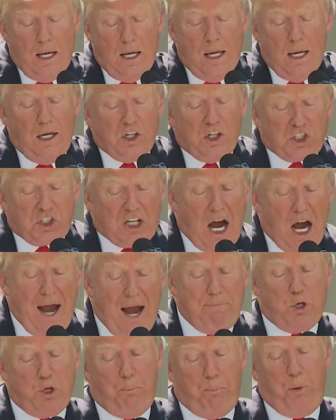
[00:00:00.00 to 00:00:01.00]
It is
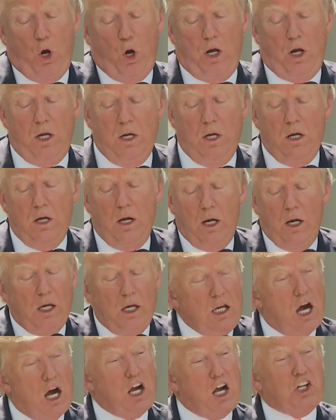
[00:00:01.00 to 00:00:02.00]
time to put
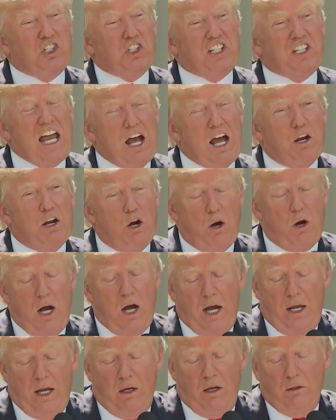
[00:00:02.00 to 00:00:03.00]
Youngstown,
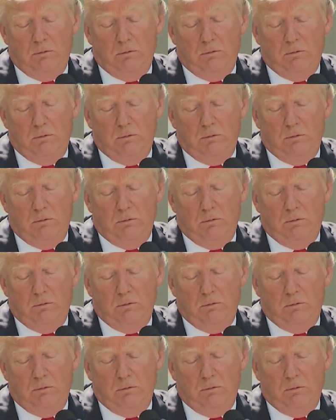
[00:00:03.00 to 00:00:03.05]
Ohio,